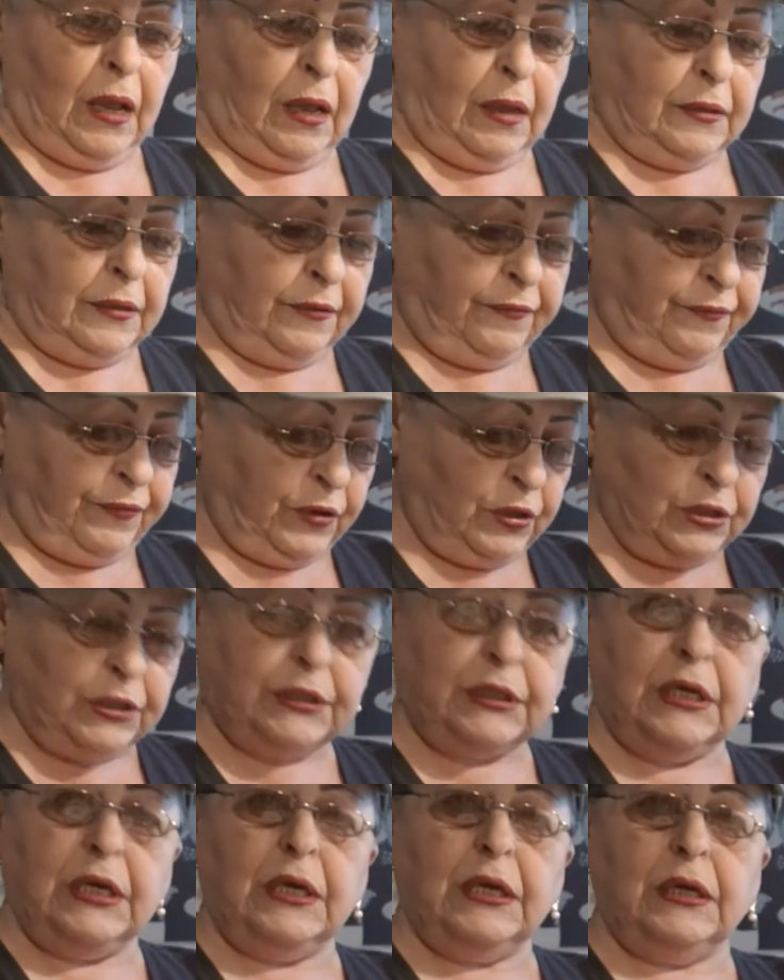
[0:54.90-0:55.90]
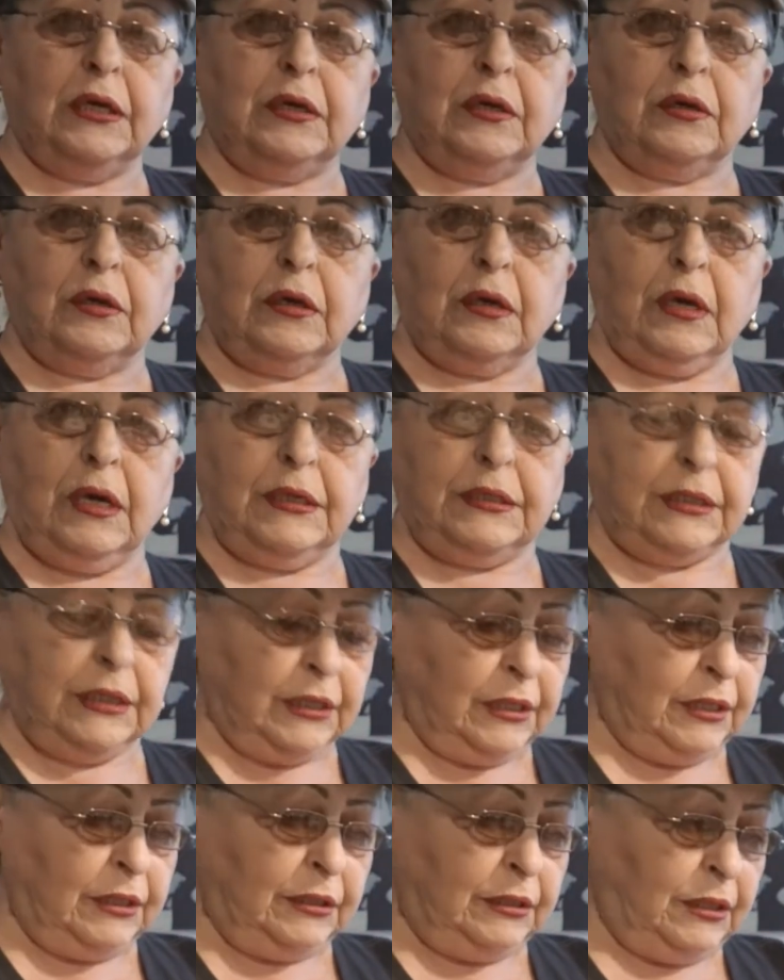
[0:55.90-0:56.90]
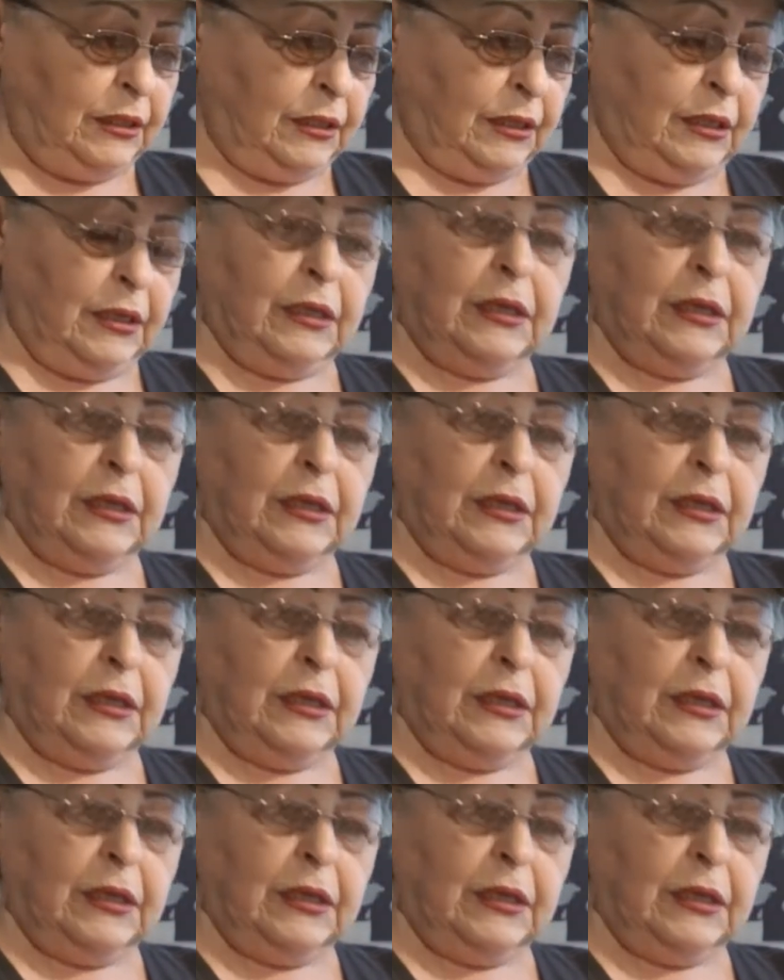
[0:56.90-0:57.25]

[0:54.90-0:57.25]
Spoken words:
The first thing I did